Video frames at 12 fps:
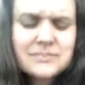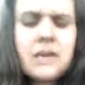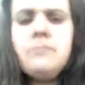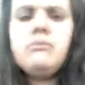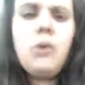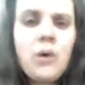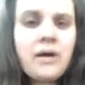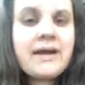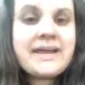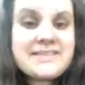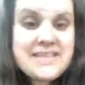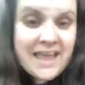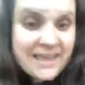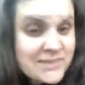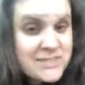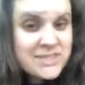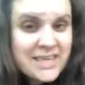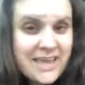more
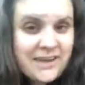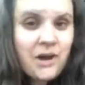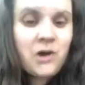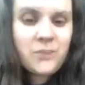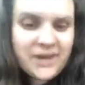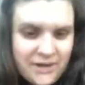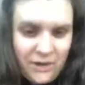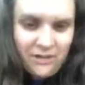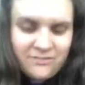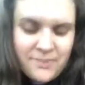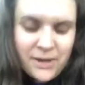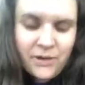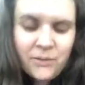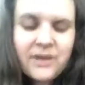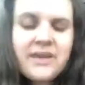intense than a recurve bow.